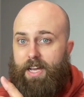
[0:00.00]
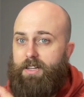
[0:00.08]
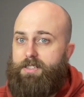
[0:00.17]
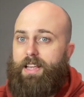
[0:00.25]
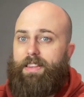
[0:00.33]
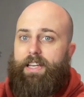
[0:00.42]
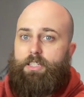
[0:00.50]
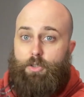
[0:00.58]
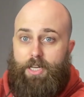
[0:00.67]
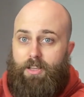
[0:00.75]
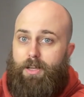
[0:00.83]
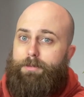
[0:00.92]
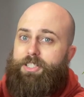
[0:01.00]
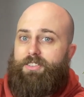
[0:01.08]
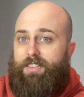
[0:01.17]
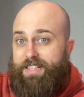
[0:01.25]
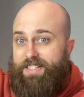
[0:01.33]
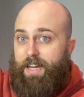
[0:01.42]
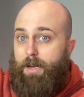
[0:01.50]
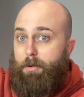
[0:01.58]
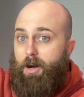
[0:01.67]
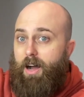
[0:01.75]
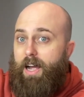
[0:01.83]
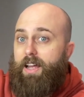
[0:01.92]
house and they're tree climbers, so they stay up
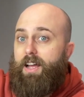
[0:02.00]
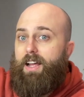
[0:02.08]
high.